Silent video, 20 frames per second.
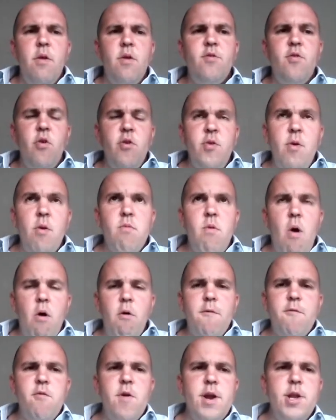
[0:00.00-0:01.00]
There's also a
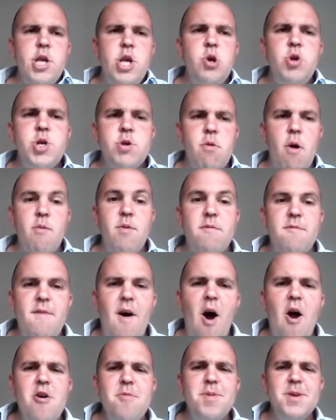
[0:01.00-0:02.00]
role for in utero
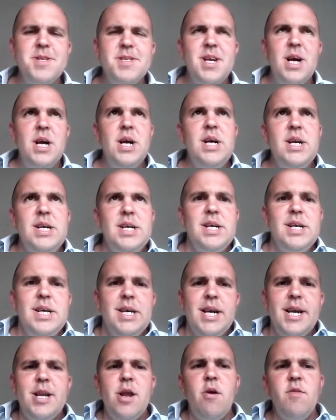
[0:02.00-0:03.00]
environment.
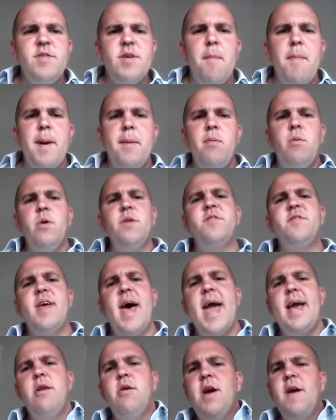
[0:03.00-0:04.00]
You know, some people will
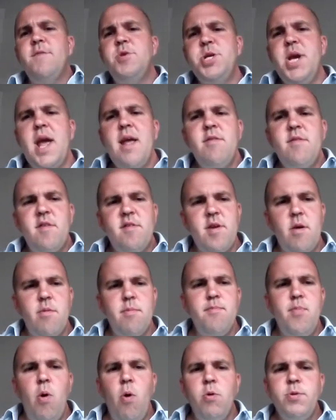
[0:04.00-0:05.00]
say, look, if genes are
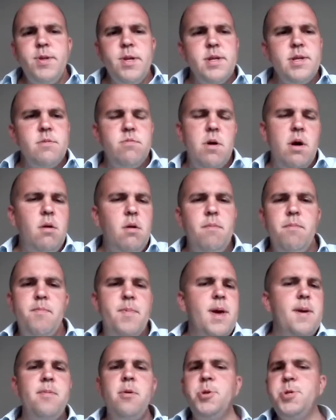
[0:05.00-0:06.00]
so important, well,
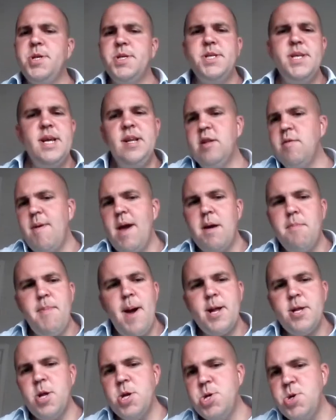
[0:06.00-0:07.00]
people just need to make
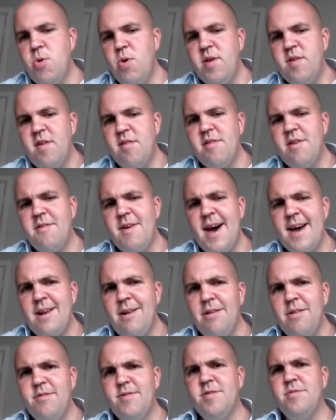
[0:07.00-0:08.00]
better choices of
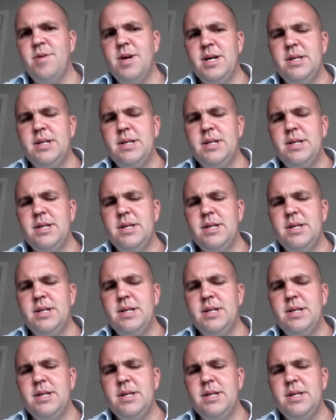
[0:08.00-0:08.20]
adults.